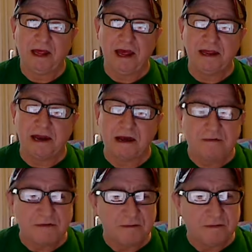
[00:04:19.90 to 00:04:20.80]
and yet I
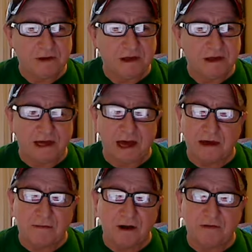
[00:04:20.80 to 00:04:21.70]
had some guy
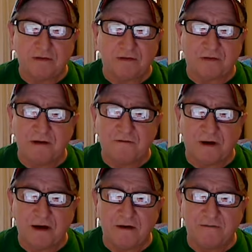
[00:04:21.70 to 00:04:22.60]
come on he's
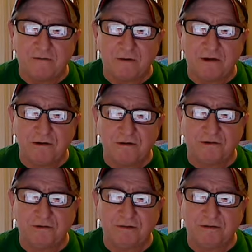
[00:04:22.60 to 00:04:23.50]
35, 40 years
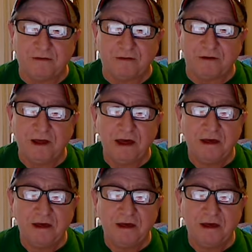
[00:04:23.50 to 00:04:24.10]
old, even 30.